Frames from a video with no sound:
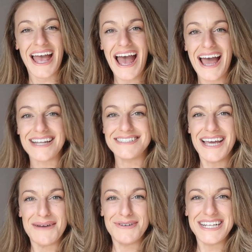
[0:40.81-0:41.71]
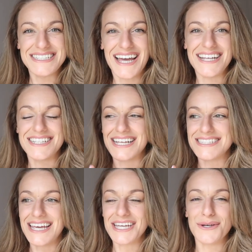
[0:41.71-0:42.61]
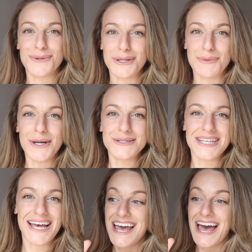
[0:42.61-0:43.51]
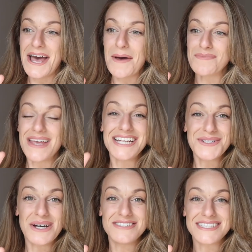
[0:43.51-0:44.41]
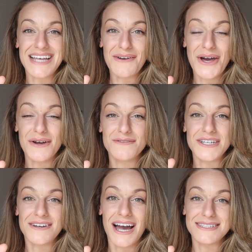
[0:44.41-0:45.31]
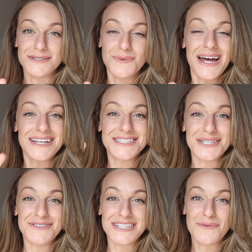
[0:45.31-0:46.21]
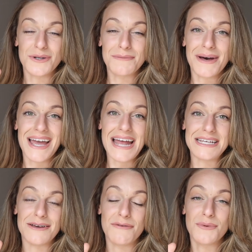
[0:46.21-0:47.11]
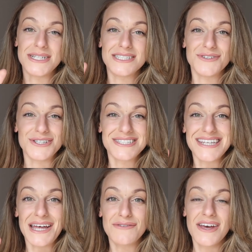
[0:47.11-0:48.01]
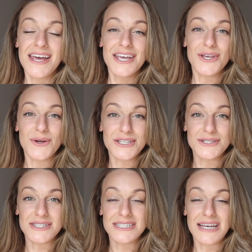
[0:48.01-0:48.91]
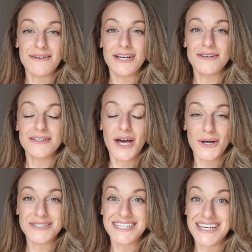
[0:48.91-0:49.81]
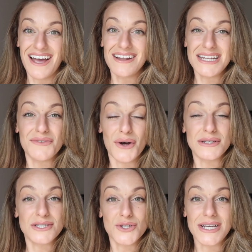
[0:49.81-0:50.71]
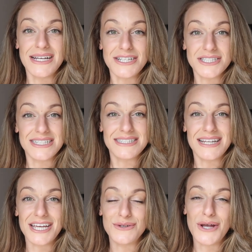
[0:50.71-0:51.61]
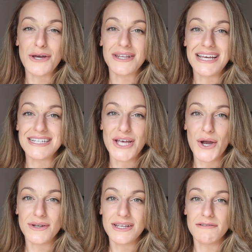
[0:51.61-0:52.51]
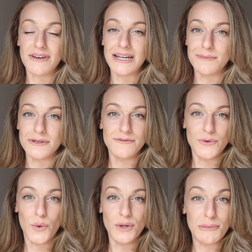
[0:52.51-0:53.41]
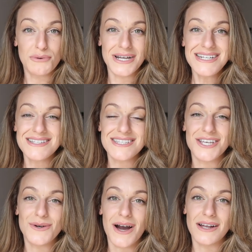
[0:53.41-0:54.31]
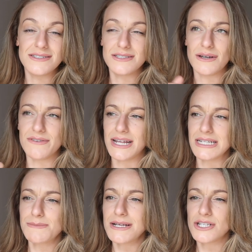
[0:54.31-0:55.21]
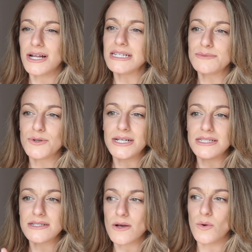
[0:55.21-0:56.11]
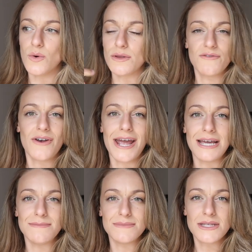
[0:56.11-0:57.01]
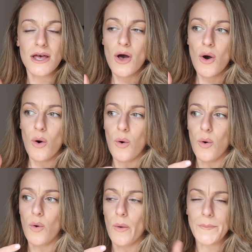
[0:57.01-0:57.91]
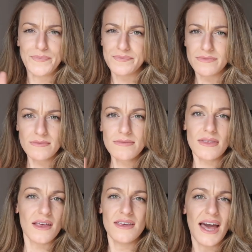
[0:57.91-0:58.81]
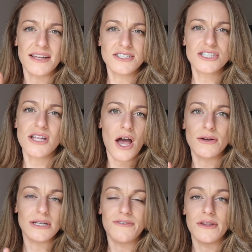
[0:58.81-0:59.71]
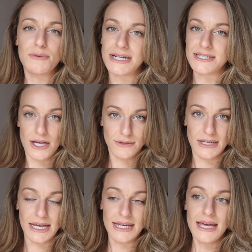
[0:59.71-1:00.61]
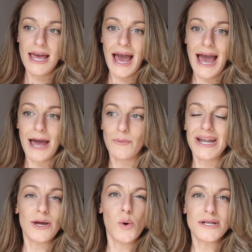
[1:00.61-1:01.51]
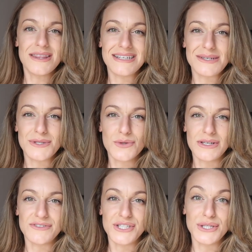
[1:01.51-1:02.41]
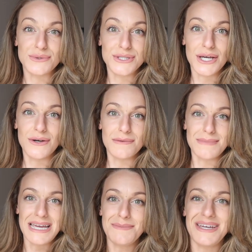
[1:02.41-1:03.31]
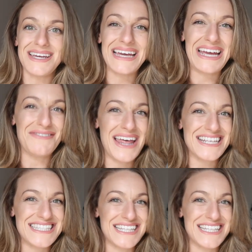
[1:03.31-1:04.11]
yeah, I'm really excited to like take you through the process. I do have a discount code for you guys as well, so if you did want to buy any of the prints for yourself, you can use the discount code here. I'll leave it on the screen. I just need to let you know that it is only available for the prints, so you can't do it for like specialized prints or the frames, or yeah, just only for the prints only. And when I ordered these, it was 3 for 2, so maybe if they're